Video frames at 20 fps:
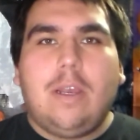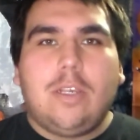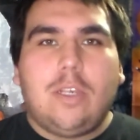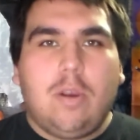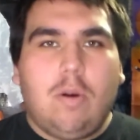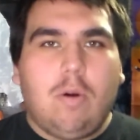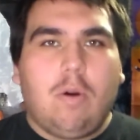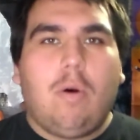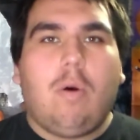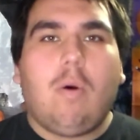
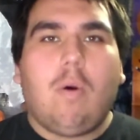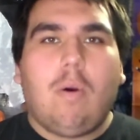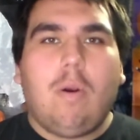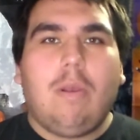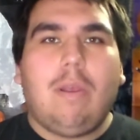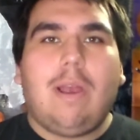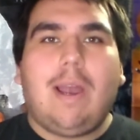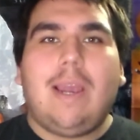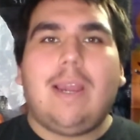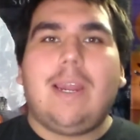So
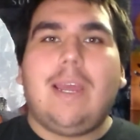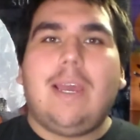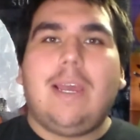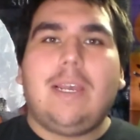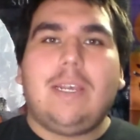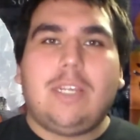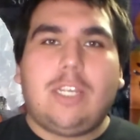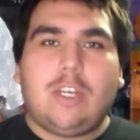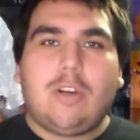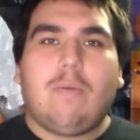Coraline
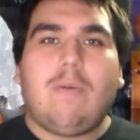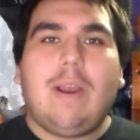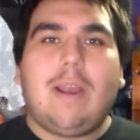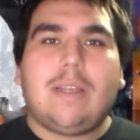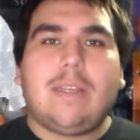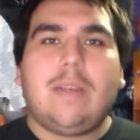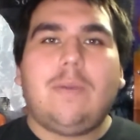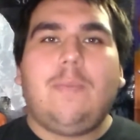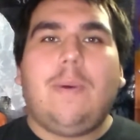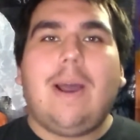is
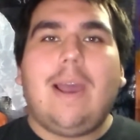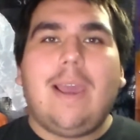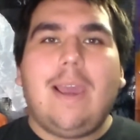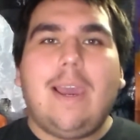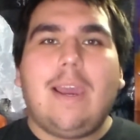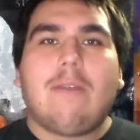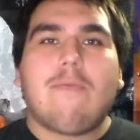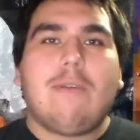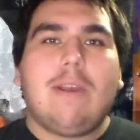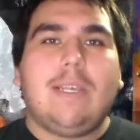directed by
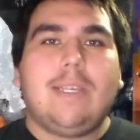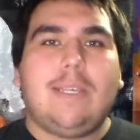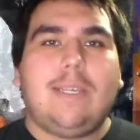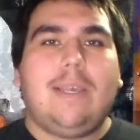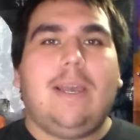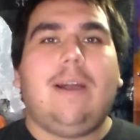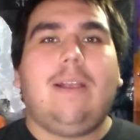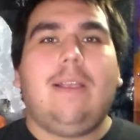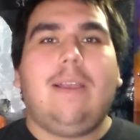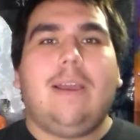Henry
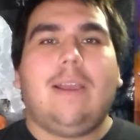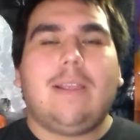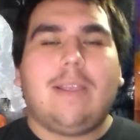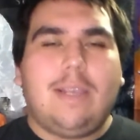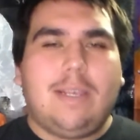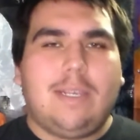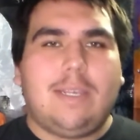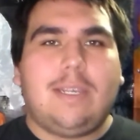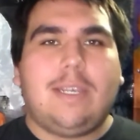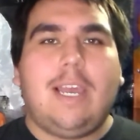
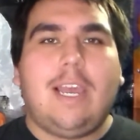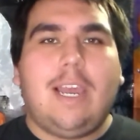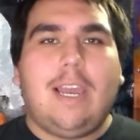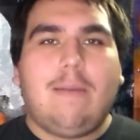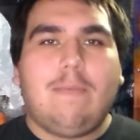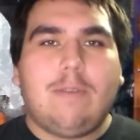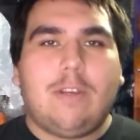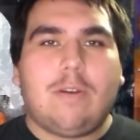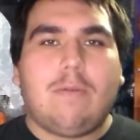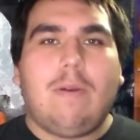Selick, the
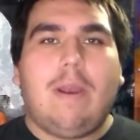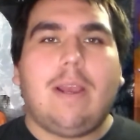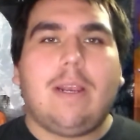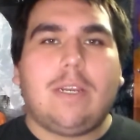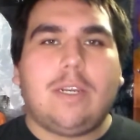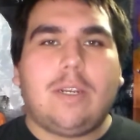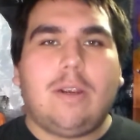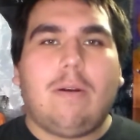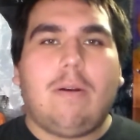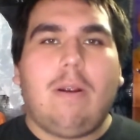same
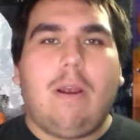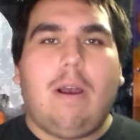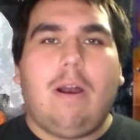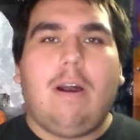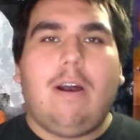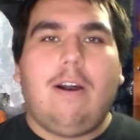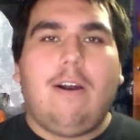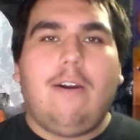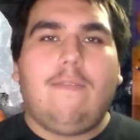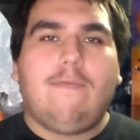director
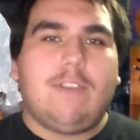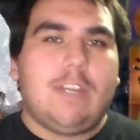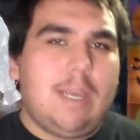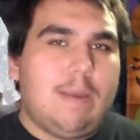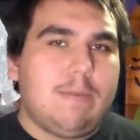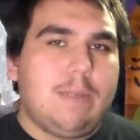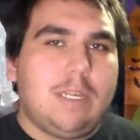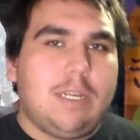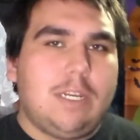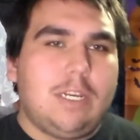of
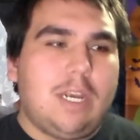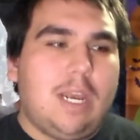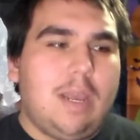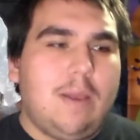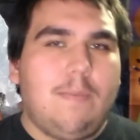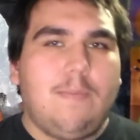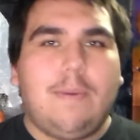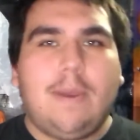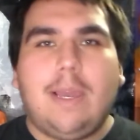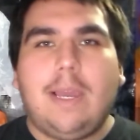James and the
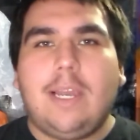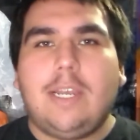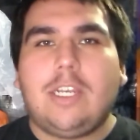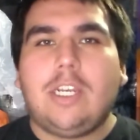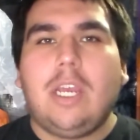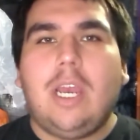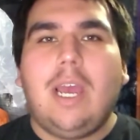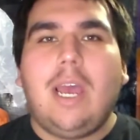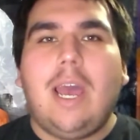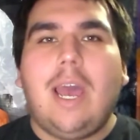Giant
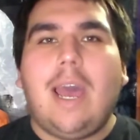Peach